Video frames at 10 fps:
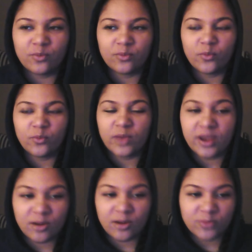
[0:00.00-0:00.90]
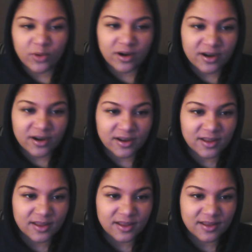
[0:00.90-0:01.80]
we are more
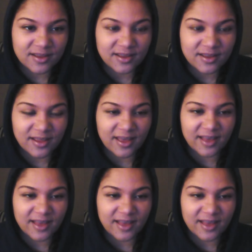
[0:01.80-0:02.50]
as